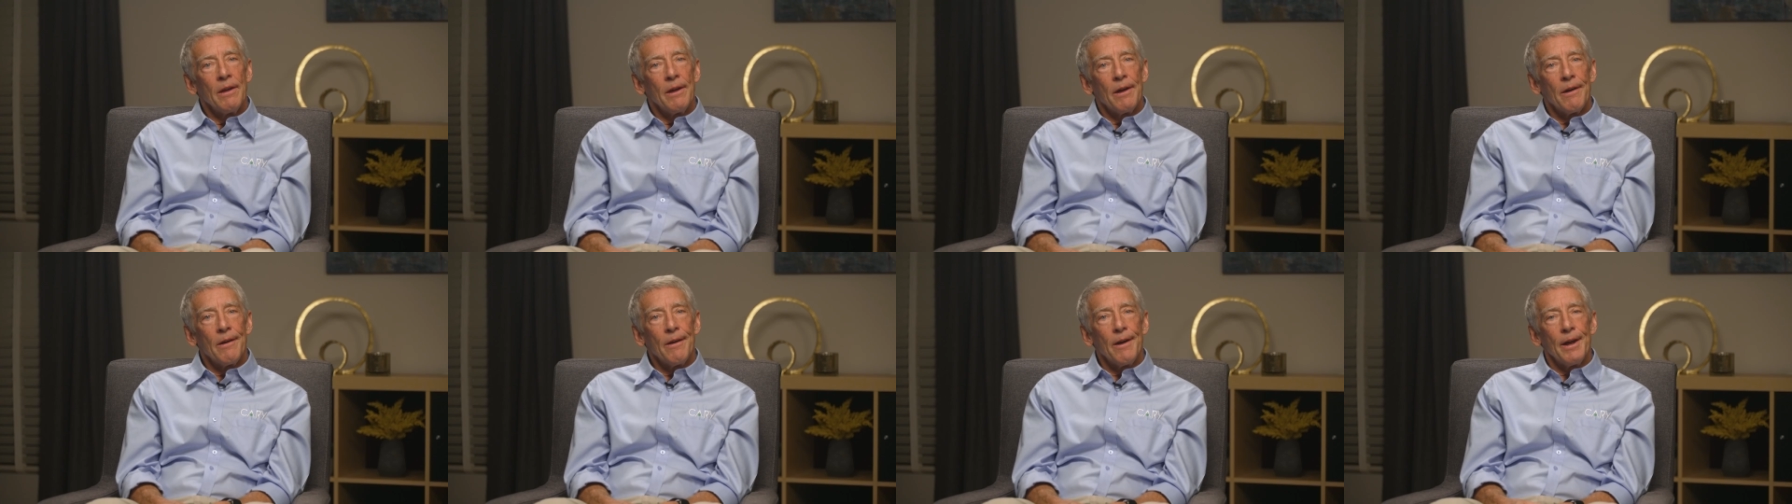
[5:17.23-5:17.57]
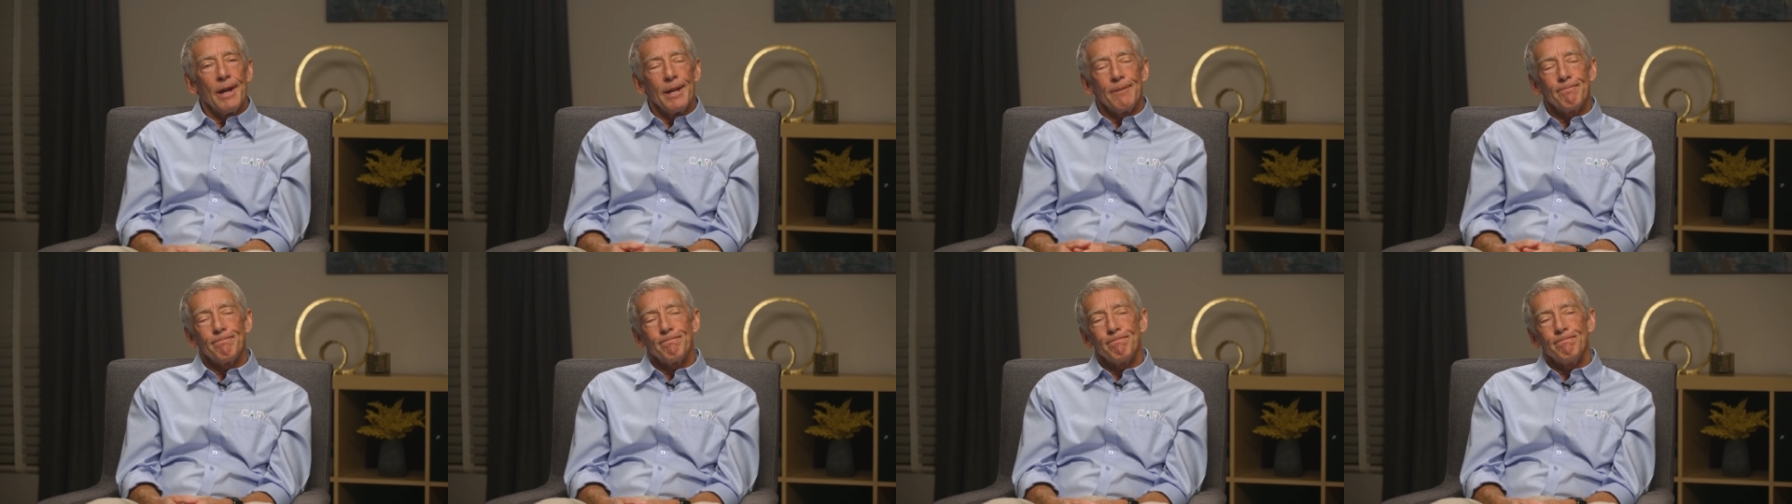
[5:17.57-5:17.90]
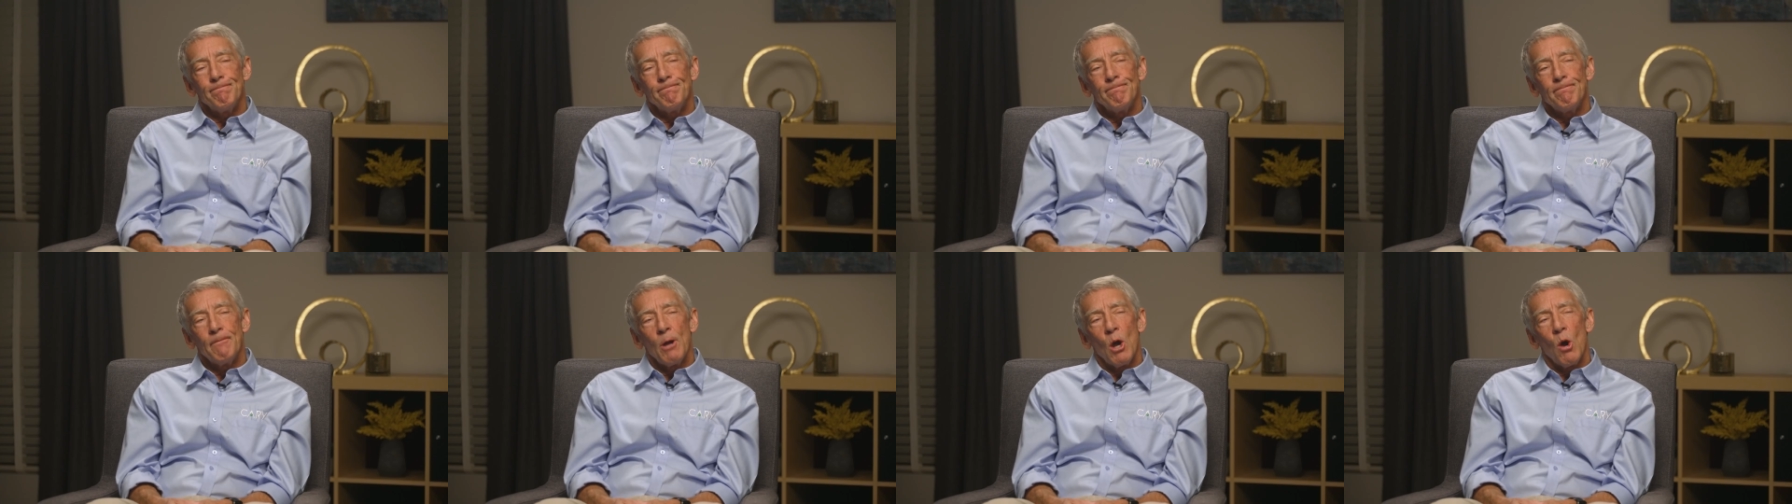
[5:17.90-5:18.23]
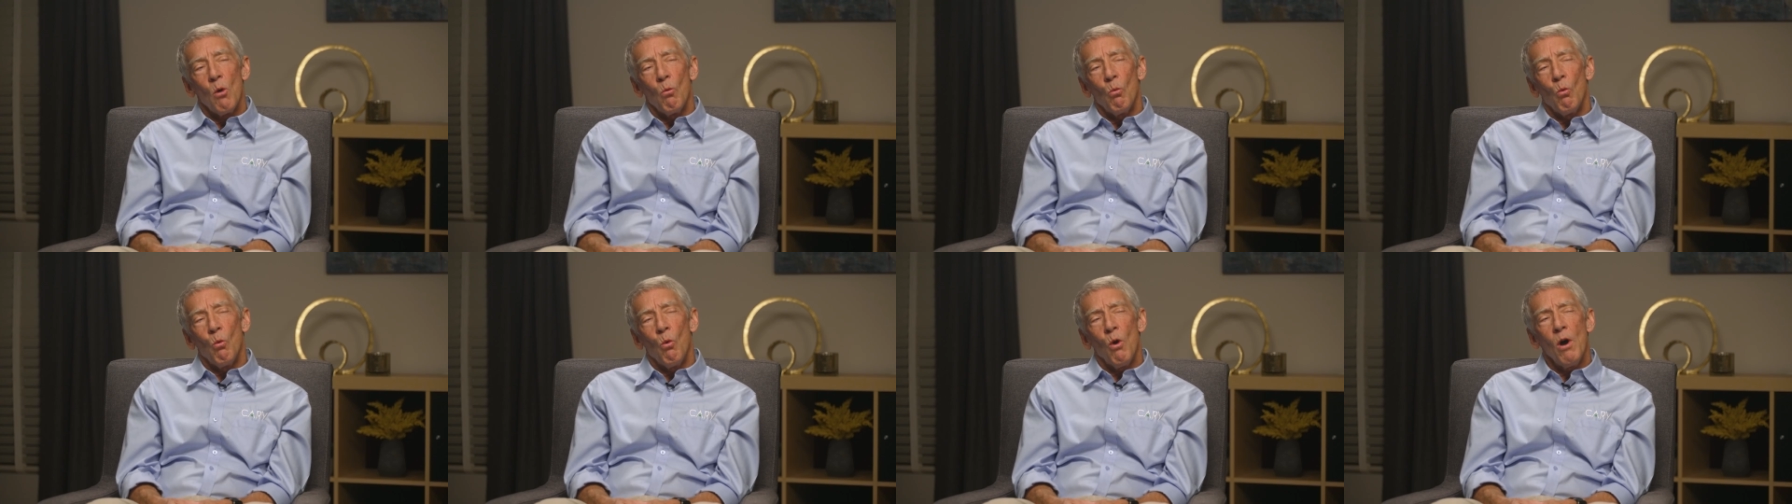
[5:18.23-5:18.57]
All right,
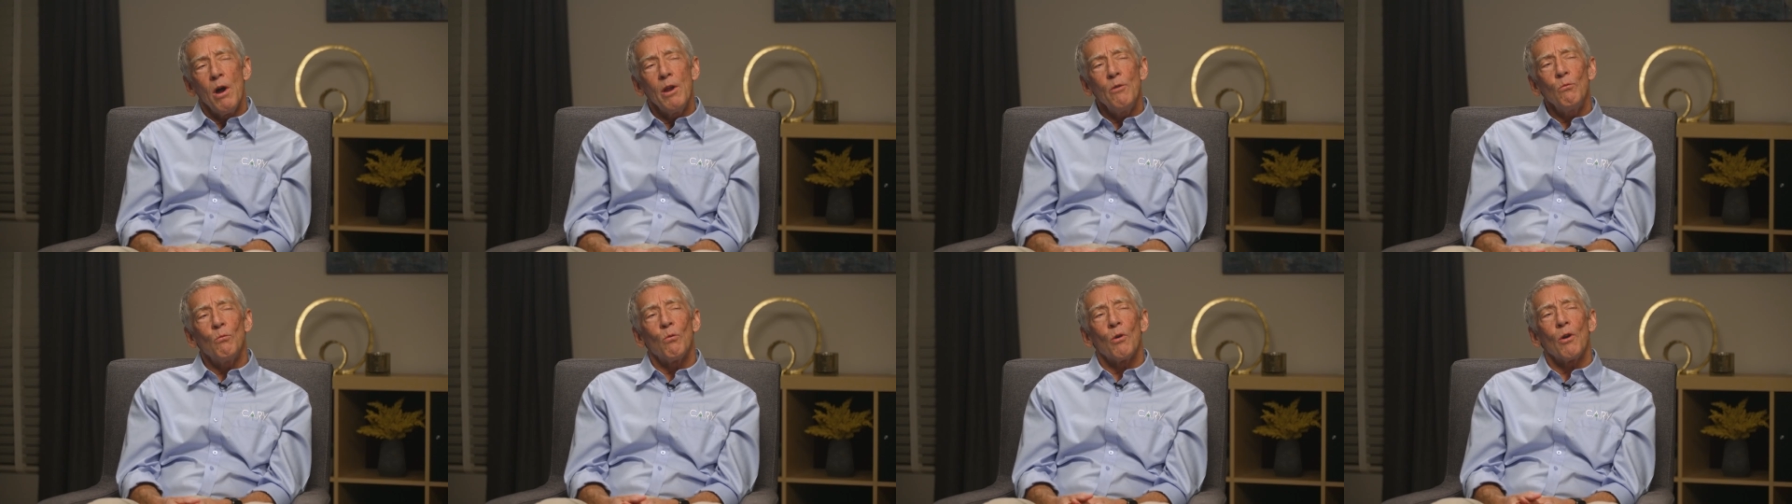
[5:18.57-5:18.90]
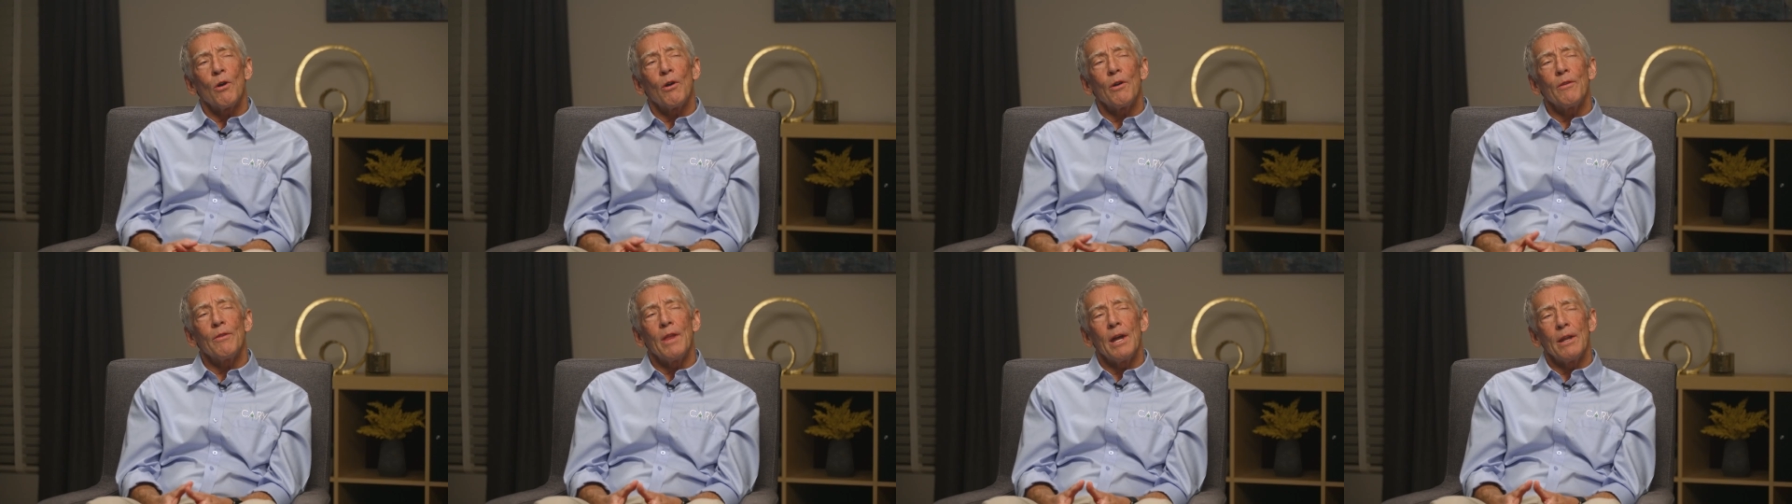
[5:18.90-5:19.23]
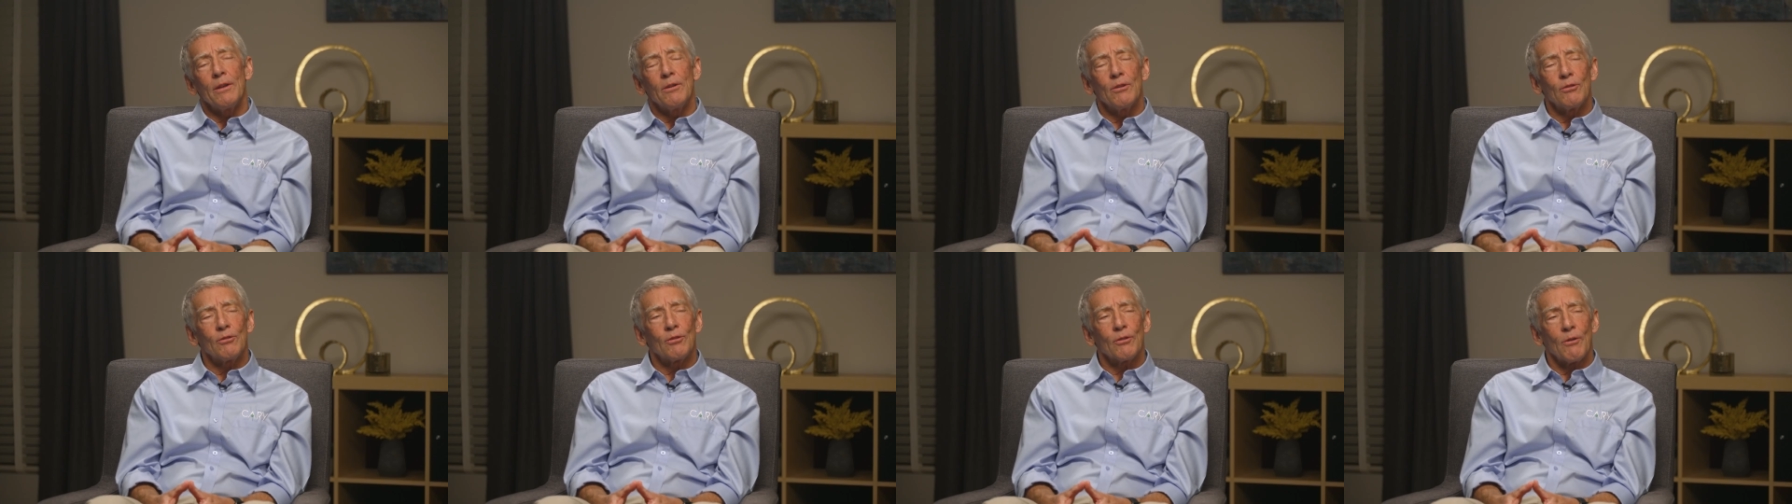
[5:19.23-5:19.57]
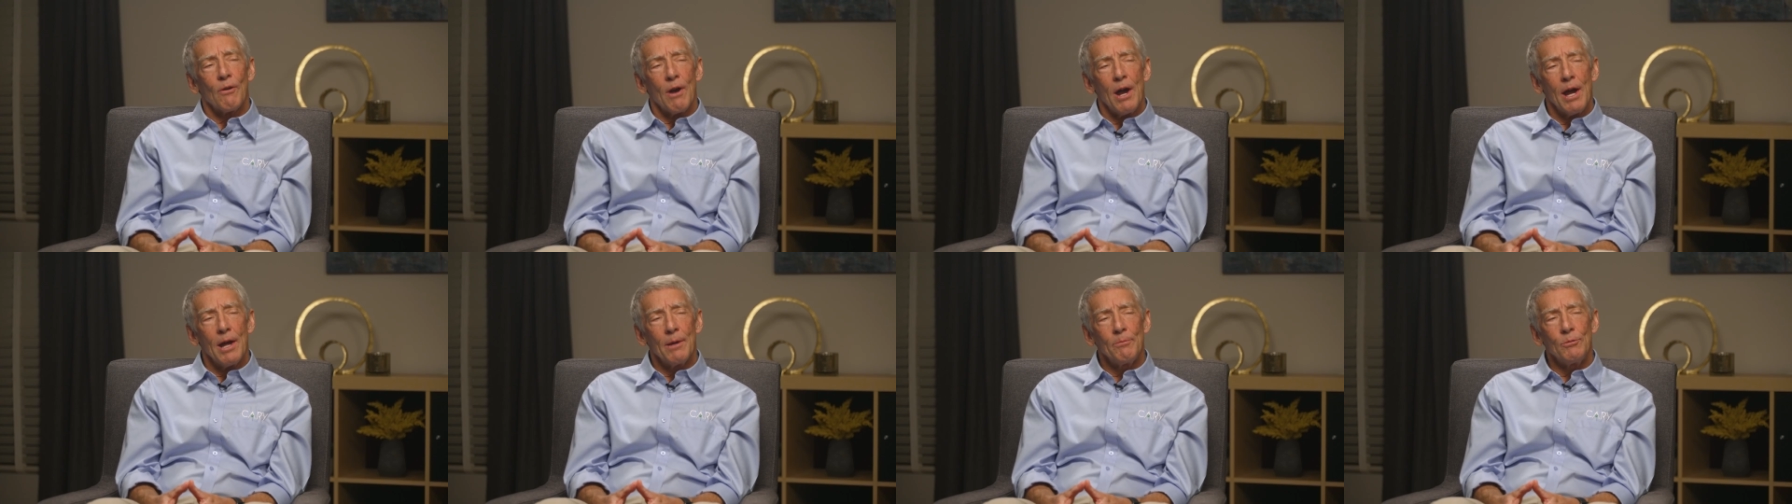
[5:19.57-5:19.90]
one word that
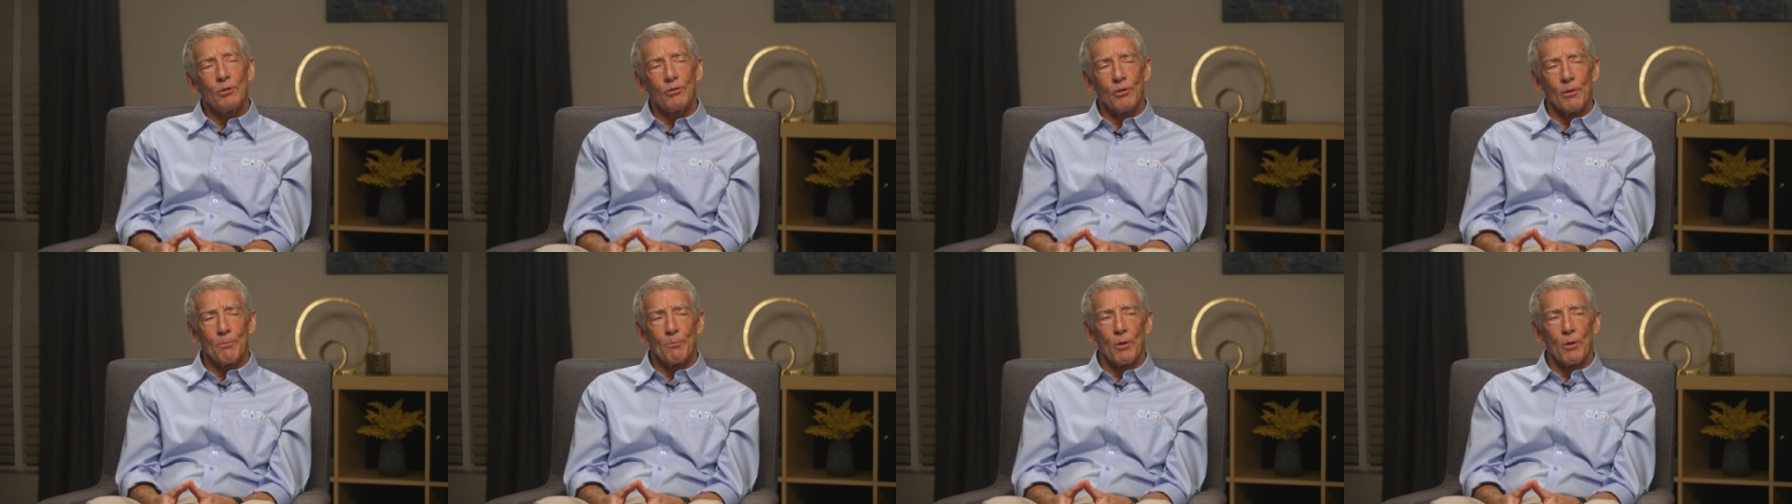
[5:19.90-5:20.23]
describes your